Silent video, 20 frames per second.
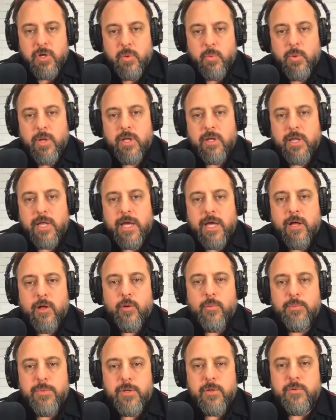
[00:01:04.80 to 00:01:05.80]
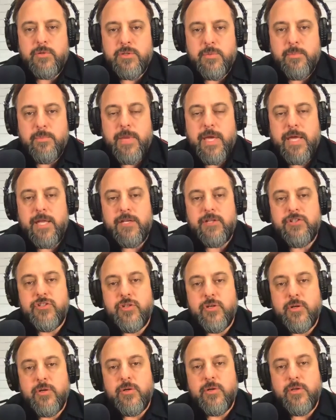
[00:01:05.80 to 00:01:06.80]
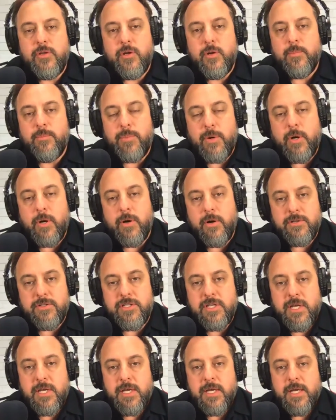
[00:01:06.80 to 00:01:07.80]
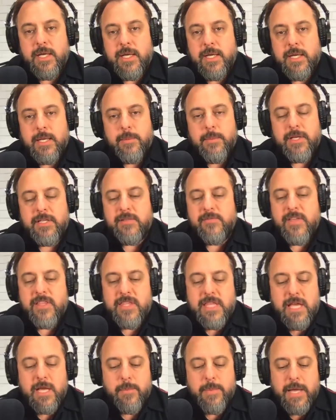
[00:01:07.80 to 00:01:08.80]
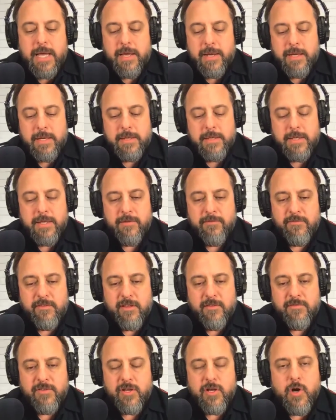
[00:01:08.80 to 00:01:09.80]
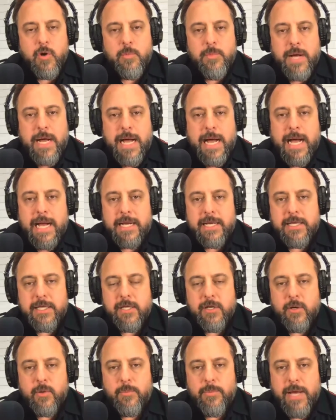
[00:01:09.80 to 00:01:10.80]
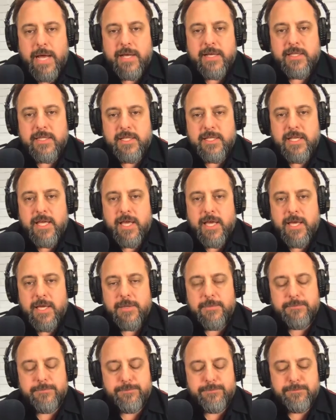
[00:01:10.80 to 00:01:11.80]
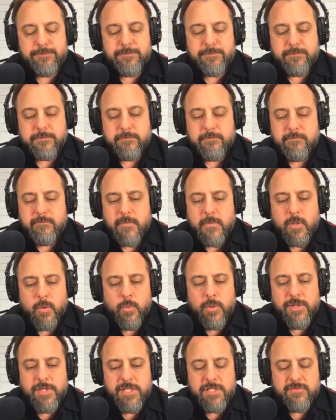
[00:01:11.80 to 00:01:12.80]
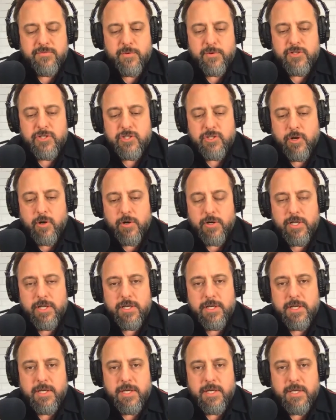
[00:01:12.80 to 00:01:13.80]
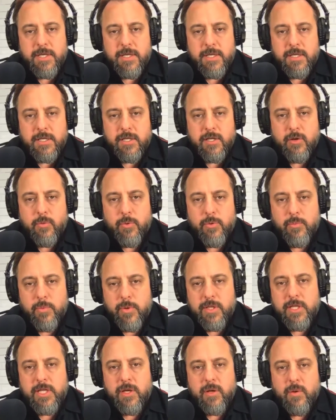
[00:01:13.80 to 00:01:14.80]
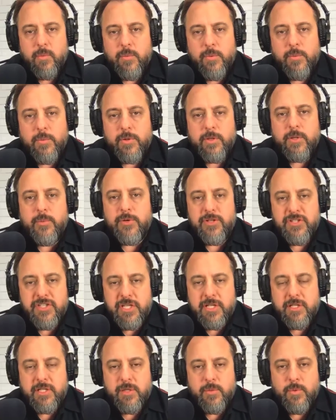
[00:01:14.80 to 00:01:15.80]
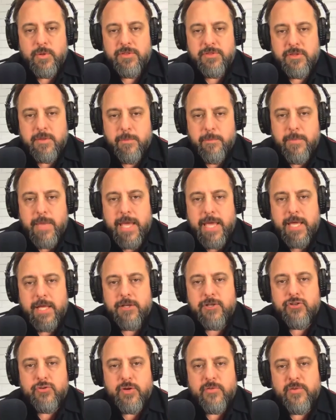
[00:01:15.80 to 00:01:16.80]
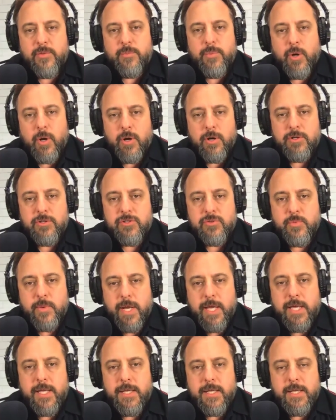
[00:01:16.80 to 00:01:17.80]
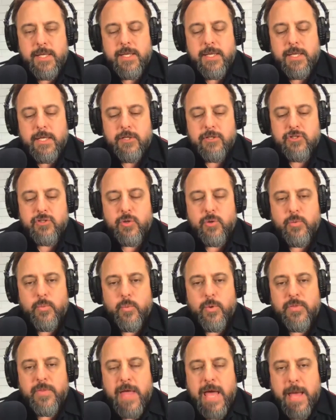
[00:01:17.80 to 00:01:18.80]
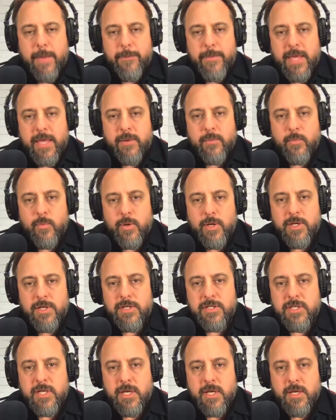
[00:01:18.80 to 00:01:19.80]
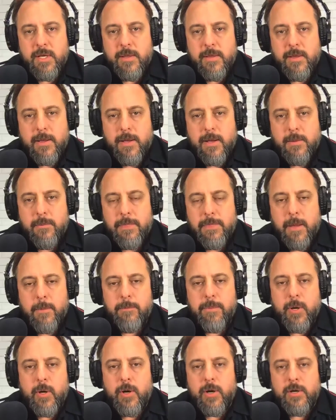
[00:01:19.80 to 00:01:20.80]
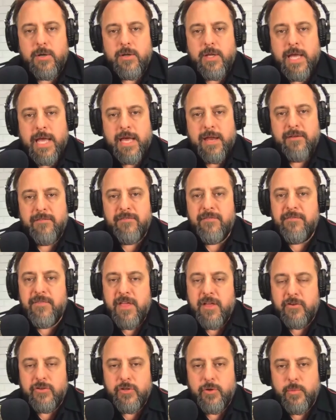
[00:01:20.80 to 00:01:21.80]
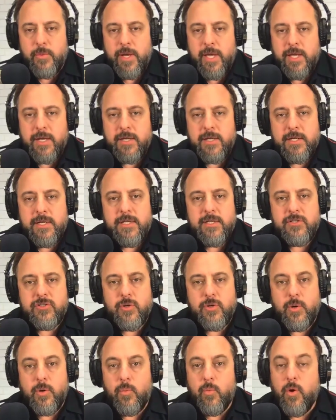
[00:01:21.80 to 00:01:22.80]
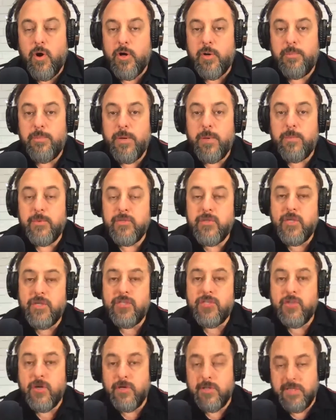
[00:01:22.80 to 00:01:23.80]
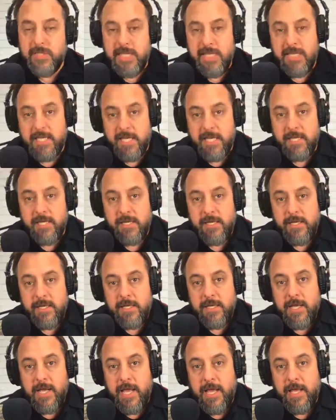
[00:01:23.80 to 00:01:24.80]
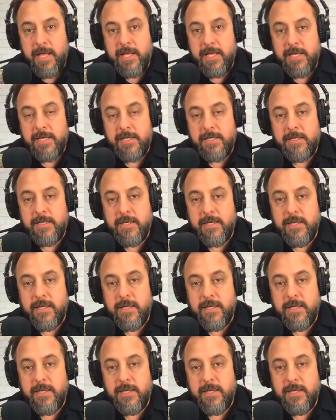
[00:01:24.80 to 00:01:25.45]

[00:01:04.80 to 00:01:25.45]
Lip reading: will help you to manage your parts. Because if you think about it, if you go back, back in the day when this first started, we really were dealing with demand-driven parts, right? So what that meant was a part had a failure rate. So a water pump was going to start leaking, and